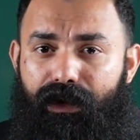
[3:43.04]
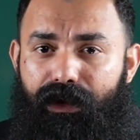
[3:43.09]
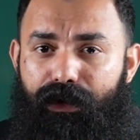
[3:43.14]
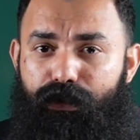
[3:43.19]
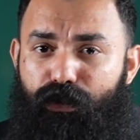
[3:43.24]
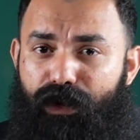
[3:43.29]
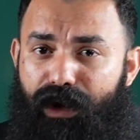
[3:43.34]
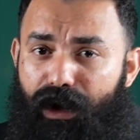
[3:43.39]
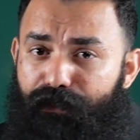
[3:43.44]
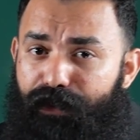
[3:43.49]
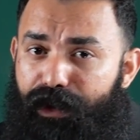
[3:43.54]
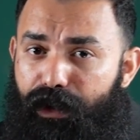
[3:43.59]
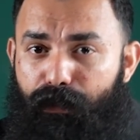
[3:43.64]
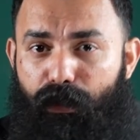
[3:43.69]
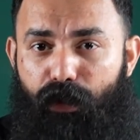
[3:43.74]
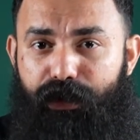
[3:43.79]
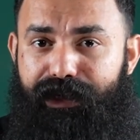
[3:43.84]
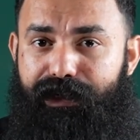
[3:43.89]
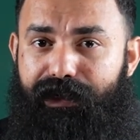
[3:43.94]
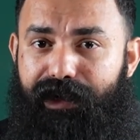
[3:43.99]
You are aware
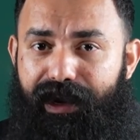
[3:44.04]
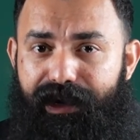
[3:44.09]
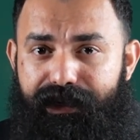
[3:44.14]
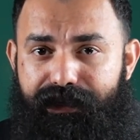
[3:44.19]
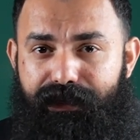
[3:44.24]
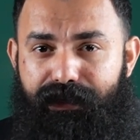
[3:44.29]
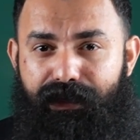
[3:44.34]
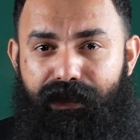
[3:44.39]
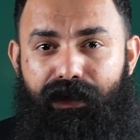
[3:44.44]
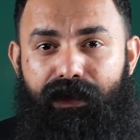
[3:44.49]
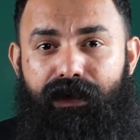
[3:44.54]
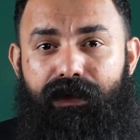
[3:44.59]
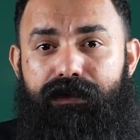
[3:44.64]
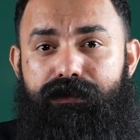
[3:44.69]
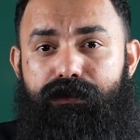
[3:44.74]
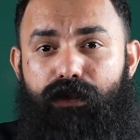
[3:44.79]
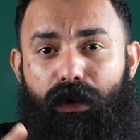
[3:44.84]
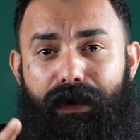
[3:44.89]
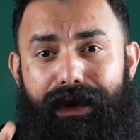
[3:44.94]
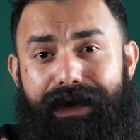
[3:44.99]
about it, right?
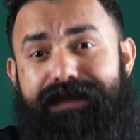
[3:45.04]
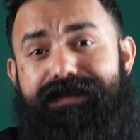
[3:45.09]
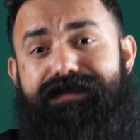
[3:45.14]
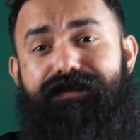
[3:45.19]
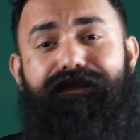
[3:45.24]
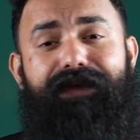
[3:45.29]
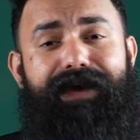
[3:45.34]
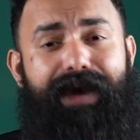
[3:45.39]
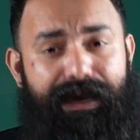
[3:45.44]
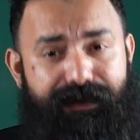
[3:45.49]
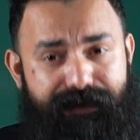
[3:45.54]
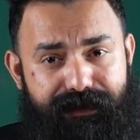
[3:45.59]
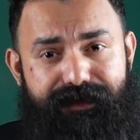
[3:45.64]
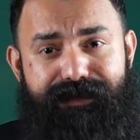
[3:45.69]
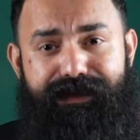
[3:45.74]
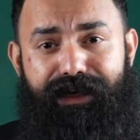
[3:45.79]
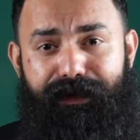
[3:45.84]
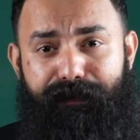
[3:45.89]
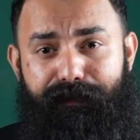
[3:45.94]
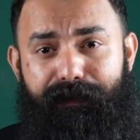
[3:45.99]
So it's a financial
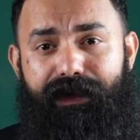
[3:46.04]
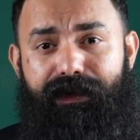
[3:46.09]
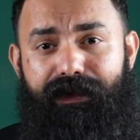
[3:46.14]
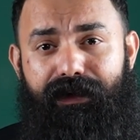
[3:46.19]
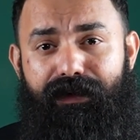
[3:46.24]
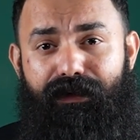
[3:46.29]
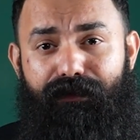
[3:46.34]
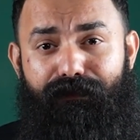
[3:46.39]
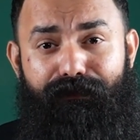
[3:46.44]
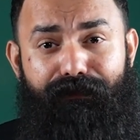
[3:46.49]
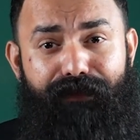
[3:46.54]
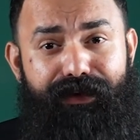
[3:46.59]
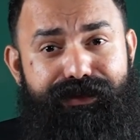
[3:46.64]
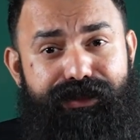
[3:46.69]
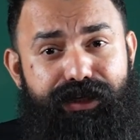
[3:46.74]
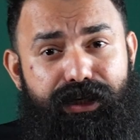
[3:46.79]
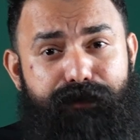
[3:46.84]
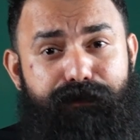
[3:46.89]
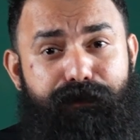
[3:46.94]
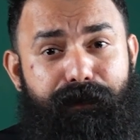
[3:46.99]
statement which
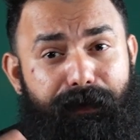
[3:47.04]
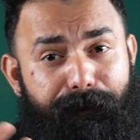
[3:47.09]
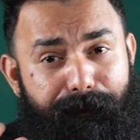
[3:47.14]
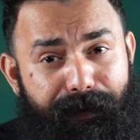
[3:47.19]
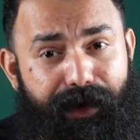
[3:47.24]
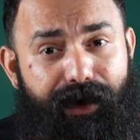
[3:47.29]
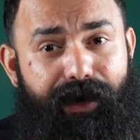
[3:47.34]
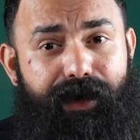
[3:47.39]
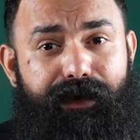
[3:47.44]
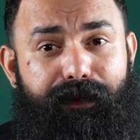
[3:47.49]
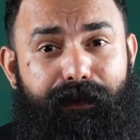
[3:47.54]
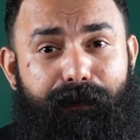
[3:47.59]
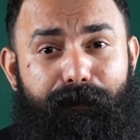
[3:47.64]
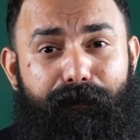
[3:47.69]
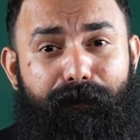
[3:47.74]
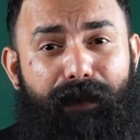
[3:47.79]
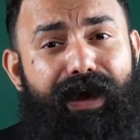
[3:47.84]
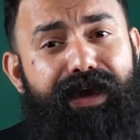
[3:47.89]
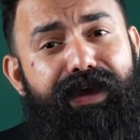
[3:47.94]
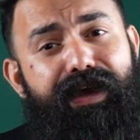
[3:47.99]
is prepared
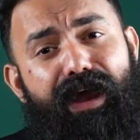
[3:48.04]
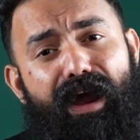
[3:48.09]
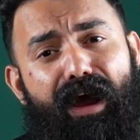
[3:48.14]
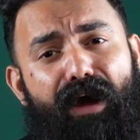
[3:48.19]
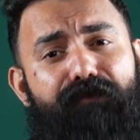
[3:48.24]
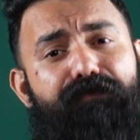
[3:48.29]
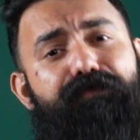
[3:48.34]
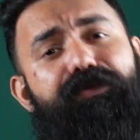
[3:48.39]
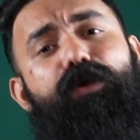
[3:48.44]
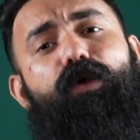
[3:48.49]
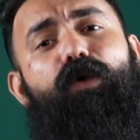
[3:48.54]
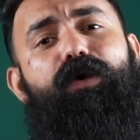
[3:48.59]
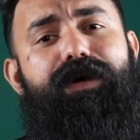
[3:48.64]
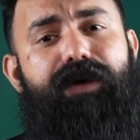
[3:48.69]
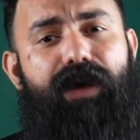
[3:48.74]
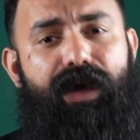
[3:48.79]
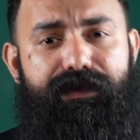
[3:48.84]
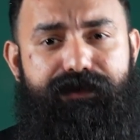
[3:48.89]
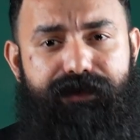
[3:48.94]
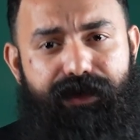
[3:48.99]
by every
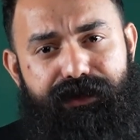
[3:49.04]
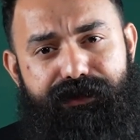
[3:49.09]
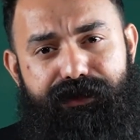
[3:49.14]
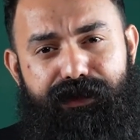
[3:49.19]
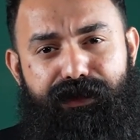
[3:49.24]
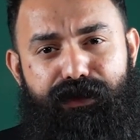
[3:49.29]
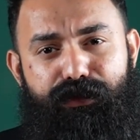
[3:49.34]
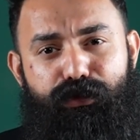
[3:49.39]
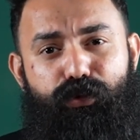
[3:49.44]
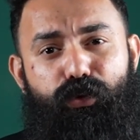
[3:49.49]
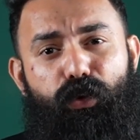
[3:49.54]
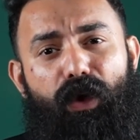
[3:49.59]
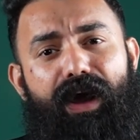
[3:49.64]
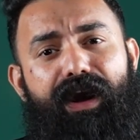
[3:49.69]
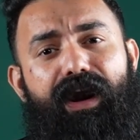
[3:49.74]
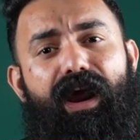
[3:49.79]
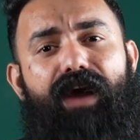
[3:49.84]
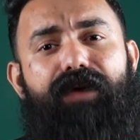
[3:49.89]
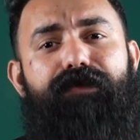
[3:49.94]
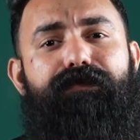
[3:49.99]
organization to
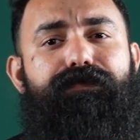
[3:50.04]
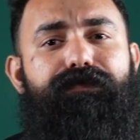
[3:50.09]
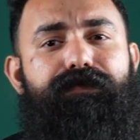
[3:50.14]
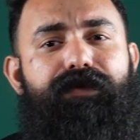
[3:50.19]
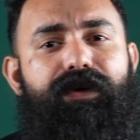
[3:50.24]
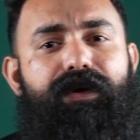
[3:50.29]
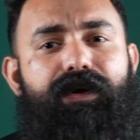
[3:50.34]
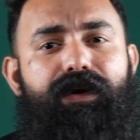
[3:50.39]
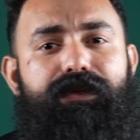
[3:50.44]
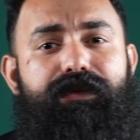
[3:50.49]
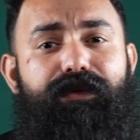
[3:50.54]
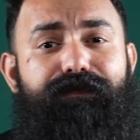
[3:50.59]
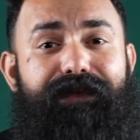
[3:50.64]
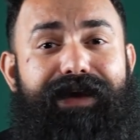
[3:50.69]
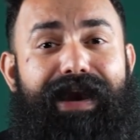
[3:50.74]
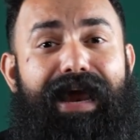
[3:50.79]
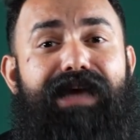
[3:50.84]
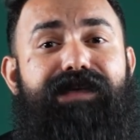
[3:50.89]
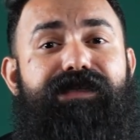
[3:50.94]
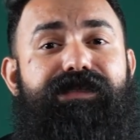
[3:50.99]
arrive the
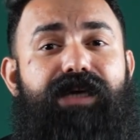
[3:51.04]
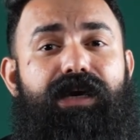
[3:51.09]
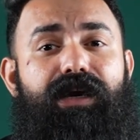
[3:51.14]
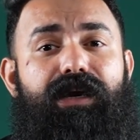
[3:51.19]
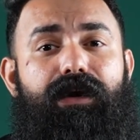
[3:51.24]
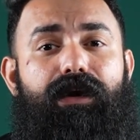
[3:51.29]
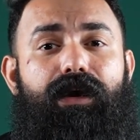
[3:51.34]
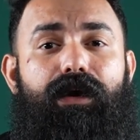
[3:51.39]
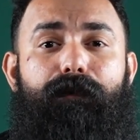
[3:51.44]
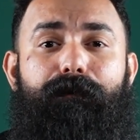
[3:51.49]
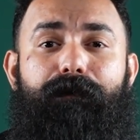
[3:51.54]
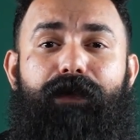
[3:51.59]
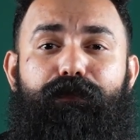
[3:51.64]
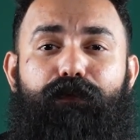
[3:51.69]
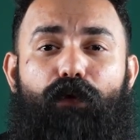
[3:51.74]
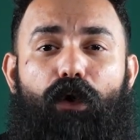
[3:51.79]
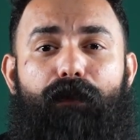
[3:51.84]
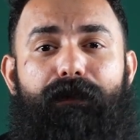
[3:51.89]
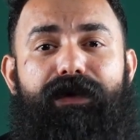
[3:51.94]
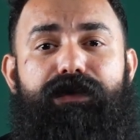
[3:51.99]
financial
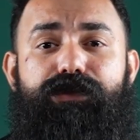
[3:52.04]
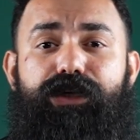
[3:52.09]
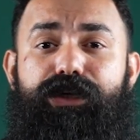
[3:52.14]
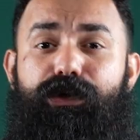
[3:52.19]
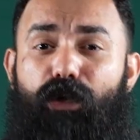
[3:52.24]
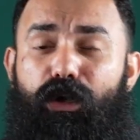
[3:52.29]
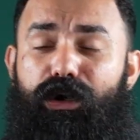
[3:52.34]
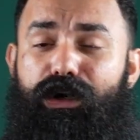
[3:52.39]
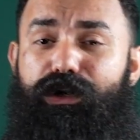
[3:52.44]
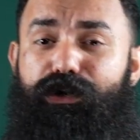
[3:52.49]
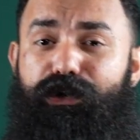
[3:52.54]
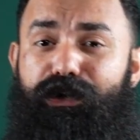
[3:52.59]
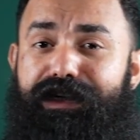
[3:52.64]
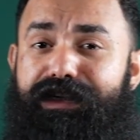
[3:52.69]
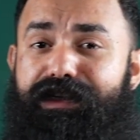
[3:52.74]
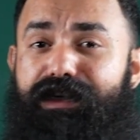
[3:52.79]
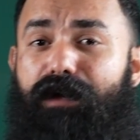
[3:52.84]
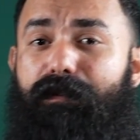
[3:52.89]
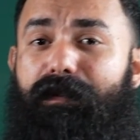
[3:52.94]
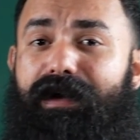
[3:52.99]
performance, in order to
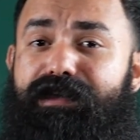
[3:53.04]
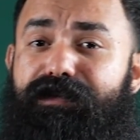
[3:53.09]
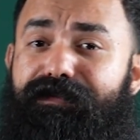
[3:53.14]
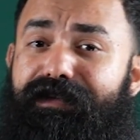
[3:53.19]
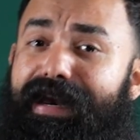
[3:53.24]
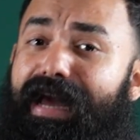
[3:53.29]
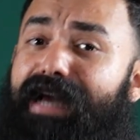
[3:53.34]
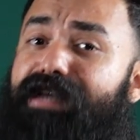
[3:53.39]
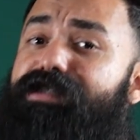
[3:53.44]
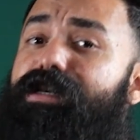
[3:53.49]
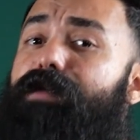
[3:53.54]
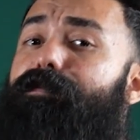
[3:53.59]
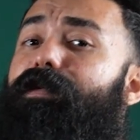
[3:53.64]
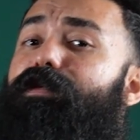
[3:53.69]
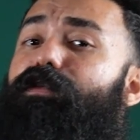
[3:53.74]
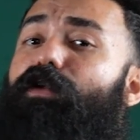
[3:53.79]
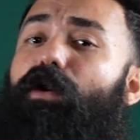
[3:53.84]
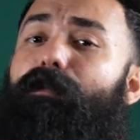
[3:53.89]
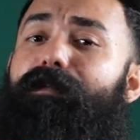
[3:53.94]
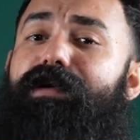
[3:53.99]
determine the financial
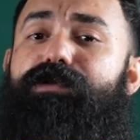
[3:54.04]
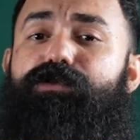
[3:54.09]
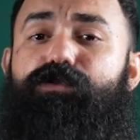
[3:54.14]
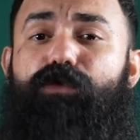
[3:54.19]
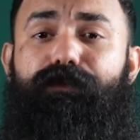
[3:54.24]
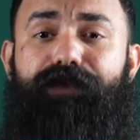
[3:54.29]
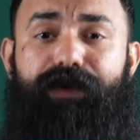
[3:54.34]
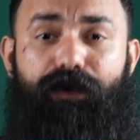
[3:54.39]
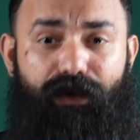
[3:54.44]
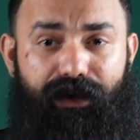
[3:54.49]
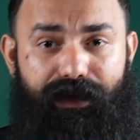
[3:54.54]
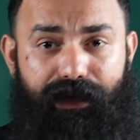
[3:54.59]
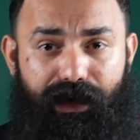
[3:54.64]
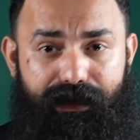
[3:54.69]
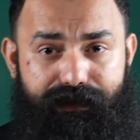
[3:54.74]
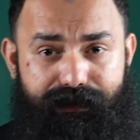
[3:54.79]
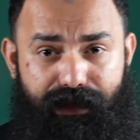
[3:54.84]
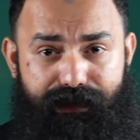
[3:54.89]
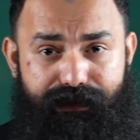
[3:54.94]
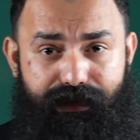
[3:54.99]
performance of an
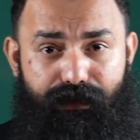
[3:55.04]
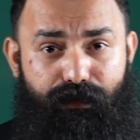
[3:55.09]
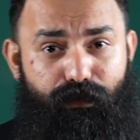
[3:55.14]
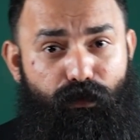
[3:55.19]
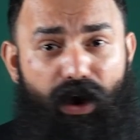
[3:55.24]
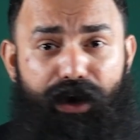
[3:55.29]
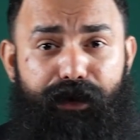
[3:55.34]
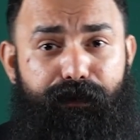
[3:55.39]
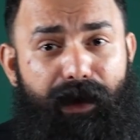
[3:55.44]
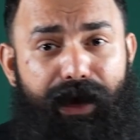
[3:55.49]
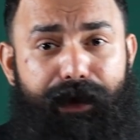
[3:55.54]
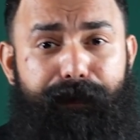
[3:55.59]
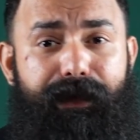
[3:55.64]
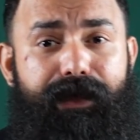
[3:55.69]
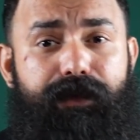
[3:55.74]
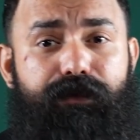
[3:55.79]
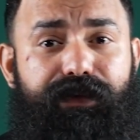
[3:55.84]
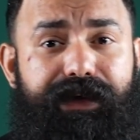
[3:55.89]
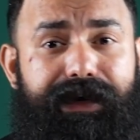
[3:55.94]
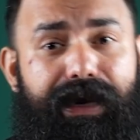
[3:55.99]
organization. What might
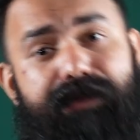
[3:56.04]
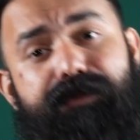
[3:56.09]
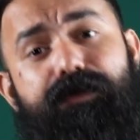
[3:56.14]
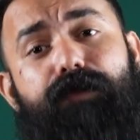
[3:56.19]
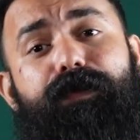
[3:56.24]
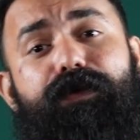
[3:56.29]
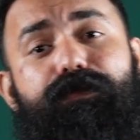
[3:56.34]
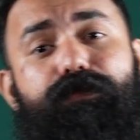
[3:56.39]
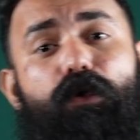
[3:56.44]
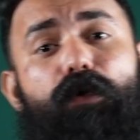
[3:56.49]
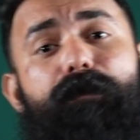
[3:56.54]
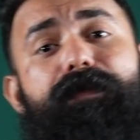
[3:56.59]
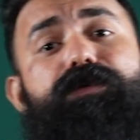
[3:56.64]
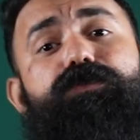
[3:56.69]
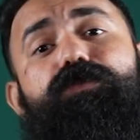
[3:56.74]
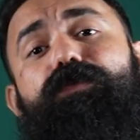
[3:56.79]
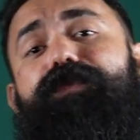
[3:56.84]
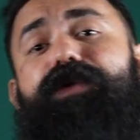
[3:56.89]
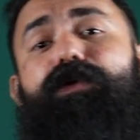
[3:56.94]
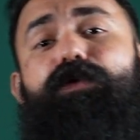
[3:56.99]
be the financial
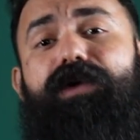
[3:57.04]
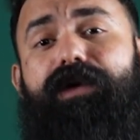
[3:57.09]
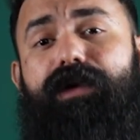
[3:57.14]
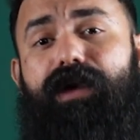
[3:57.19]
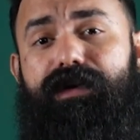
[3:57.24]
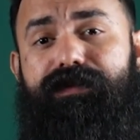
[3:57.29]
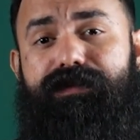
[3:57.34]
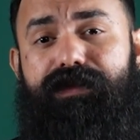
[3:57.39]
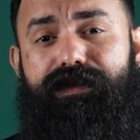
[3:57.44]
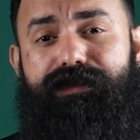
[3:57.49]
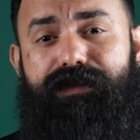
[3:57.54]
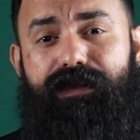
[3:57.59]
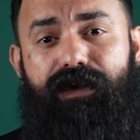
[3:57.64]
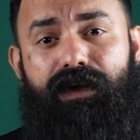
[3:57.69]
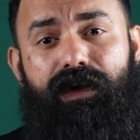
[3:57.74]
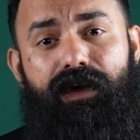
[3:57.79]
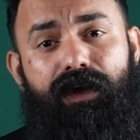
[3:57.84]
performance of an organization?